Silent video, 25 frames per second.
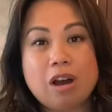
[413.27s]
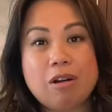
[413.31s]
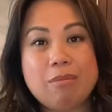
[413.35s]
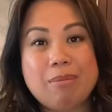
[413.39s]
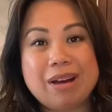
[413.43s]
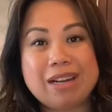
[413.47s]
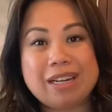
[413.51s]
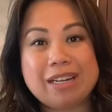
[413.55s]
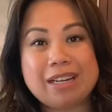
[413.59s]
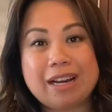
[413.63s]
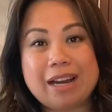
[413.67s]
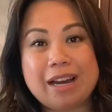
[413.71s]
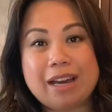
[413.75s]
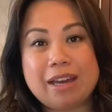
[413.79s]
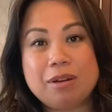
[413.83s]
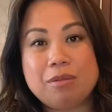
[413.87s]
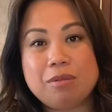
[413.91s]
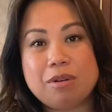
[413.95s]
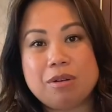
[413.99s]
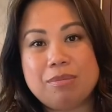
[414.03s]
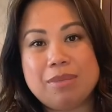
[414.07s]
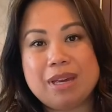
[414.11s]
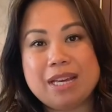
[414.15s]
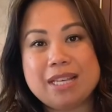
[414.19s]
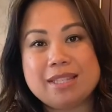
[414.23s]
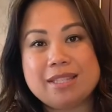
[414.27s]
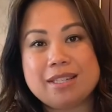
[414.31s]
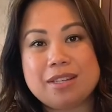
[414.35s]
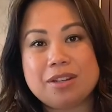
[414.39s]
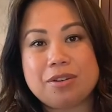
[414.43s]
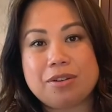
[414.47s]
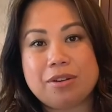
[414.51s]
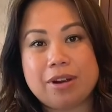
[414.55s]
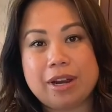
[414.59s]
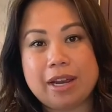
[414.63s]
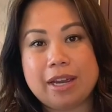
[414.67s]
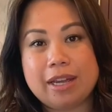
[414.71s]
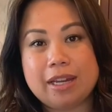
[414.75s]
Mun Gai, what makes it
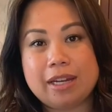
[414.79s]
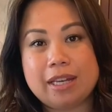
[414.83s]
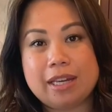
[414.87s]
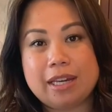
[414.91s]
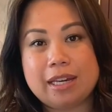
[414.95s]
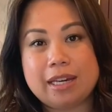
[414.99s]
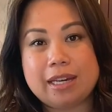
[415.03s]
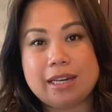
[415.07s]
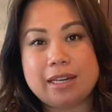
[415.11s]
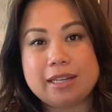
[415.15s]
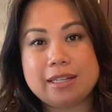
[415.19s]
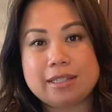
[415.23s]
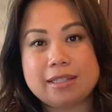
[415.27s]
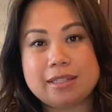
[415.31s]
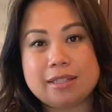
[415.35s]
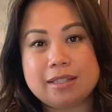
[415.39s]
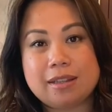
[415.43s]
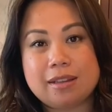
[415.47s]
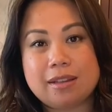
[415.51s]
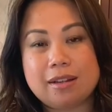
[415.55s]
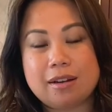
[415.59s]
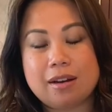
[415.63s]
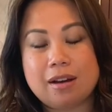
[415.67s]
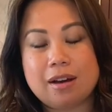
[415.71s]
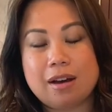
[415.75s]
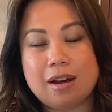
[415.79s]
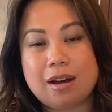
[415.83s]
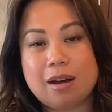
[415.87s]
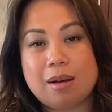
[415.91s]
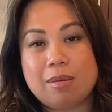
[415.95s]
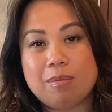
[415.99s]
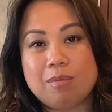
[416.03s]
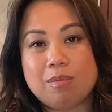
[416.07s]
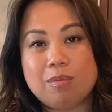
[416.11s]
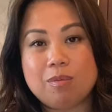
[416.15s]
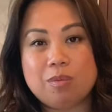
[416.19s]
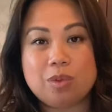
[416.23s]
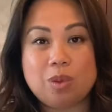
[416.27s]
great is
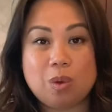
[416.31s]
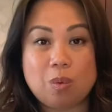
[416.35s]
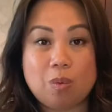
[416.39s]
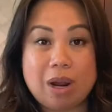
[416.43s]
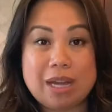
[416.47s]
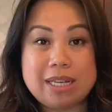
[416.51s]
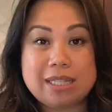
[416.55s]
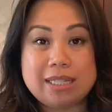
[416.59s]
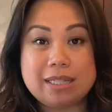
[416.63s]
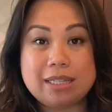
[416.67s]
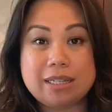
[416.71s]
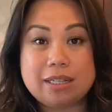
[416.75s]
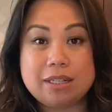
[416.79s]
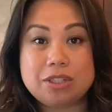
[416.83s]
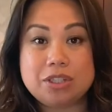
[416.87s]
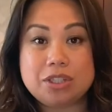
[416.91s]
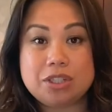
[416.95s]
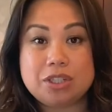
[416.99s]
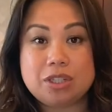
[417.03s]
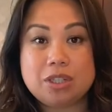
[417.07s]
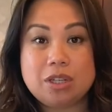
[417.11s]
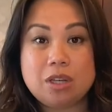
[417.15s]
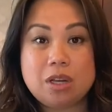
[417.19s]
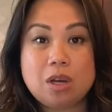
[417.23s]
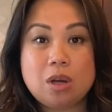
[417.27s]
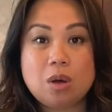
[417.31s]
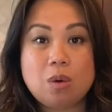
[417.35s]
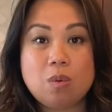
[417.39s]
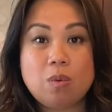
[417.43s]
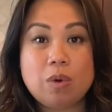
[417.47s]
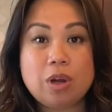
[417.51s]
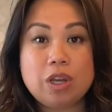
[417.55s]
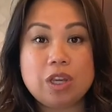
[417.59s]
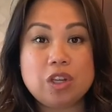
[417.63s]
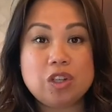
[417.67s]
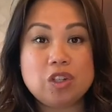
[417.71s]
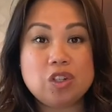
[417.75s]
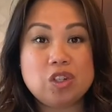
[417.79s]
the rice dish.
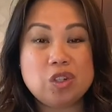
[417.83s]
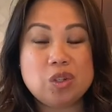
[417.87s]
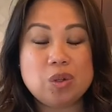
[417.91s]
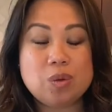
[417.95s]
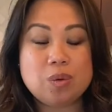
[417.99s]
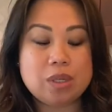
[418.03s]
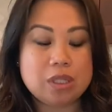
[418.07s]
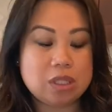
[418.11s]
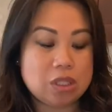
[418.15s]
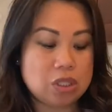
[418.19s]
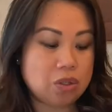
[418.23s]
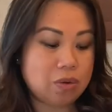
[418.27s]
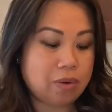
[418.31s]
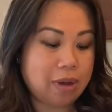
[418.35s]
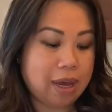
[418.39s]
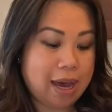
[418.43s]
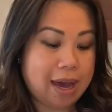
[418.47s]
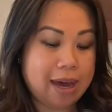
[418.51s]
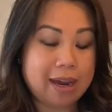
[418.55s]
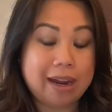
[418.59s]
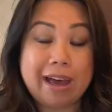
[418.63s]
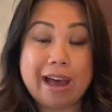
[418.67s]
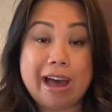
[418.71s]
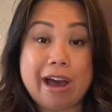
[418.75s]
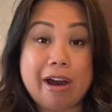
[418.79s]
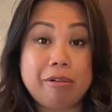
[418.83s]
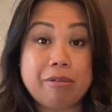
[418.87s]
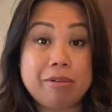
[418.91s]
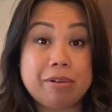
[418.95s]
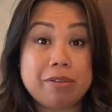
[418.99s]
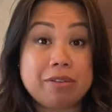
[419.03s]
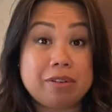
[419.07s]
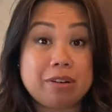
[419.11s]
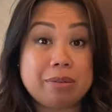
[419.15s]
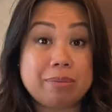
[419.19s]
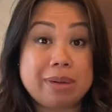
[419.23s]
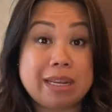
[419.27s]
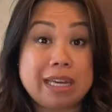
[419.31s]
What you do is you'll add
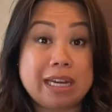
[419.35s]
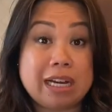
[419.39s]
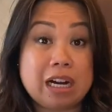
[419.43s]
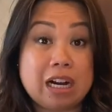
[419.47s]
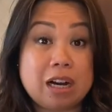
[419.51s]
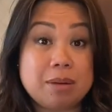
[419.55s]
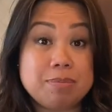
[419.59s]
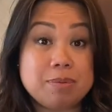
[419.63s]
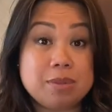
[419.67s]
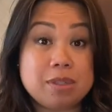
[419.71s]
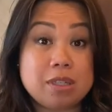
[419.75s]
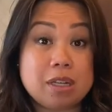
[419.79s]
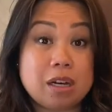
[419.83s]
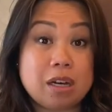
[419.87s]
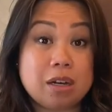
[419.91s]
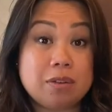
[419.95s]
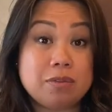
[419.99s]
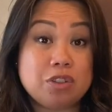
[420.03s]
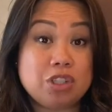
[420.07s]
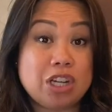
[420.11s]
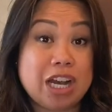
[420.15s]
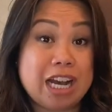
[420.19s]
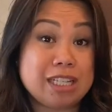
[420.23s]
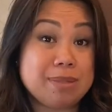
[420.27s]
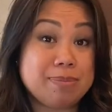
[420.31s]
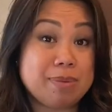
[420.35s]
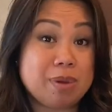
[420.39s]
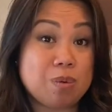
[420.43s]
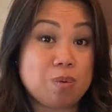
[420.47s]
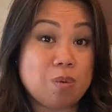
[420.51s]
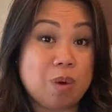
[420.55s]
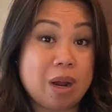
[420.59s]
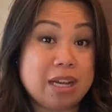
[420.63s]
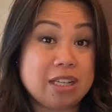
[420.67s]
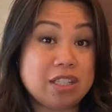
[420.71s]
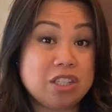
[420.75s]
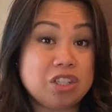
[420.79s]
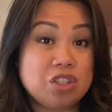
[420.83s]
however many cups of jasmine
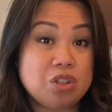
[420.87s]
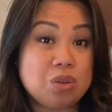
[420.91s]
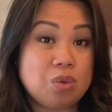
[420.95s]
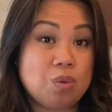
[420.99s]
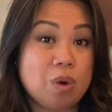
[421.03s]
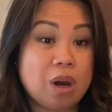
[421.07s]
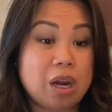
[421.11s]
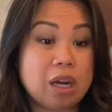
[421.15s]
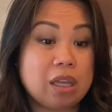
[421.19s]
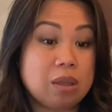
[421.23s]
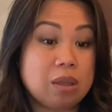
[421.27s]
rice you want in